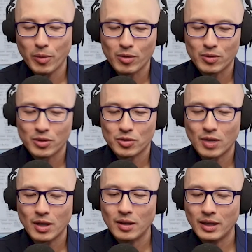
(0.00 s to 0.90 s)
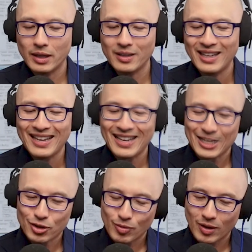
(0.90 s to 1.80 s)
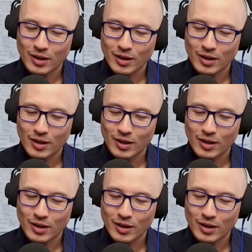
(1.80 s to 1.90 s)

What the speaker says: And we were struggling, not